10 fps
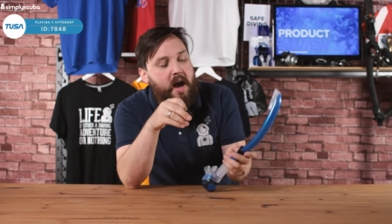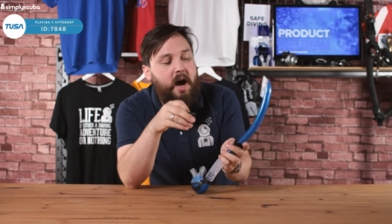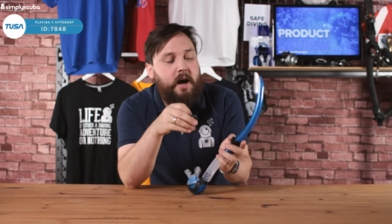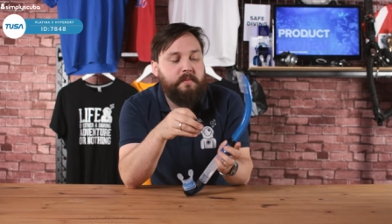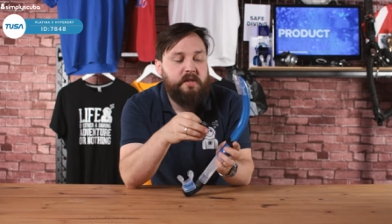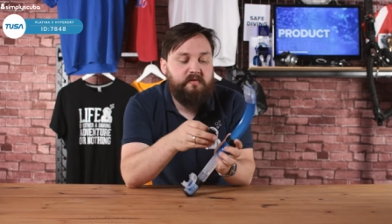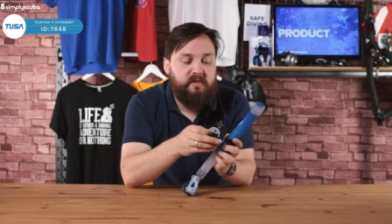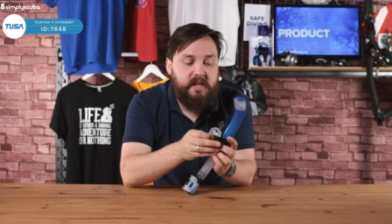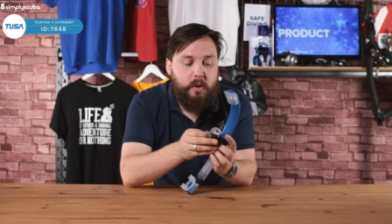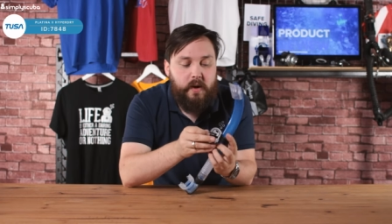Um, so they're
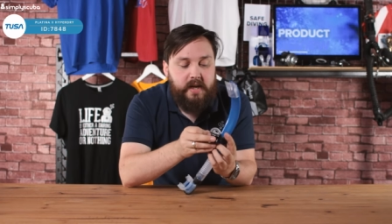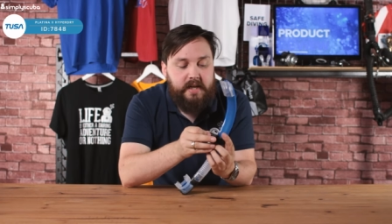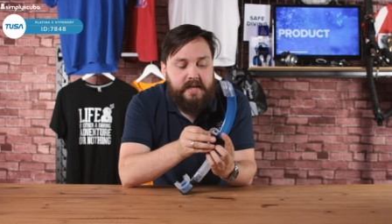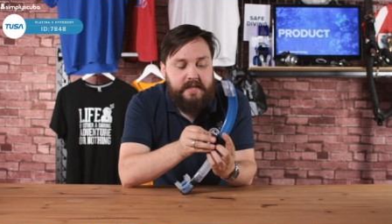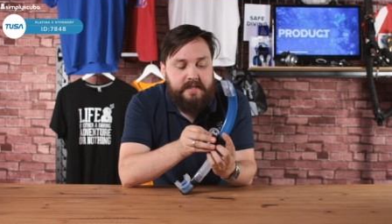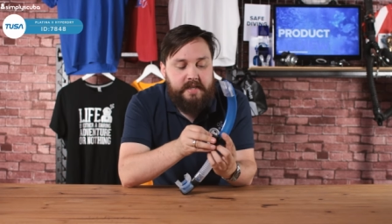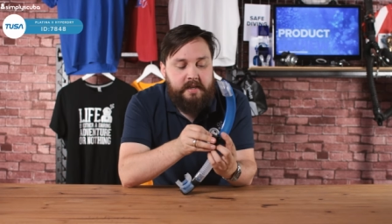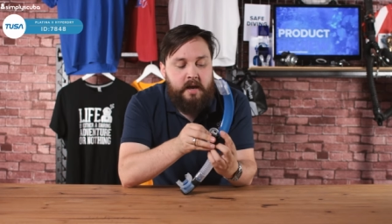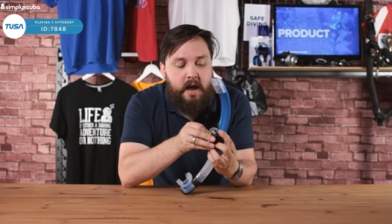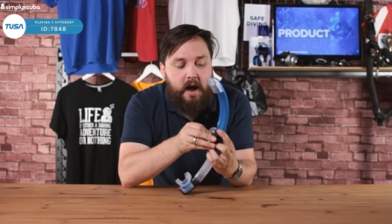really quick and
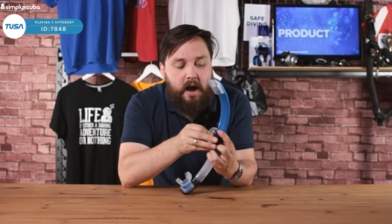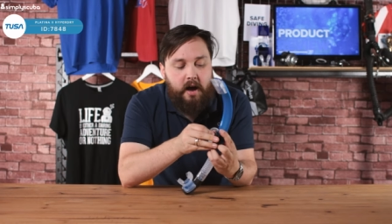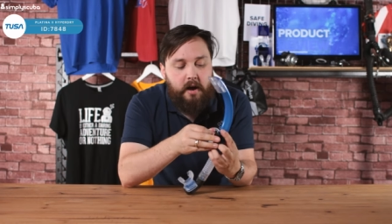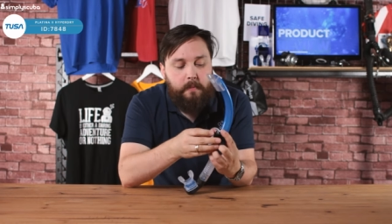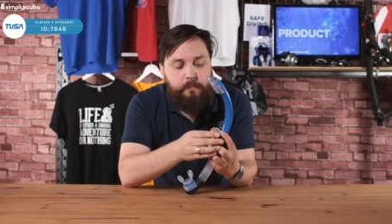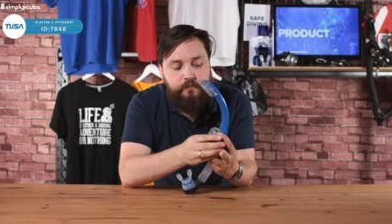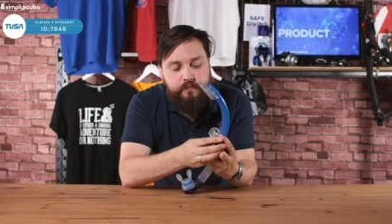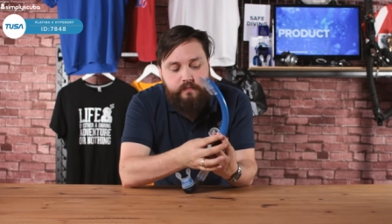easy. Um,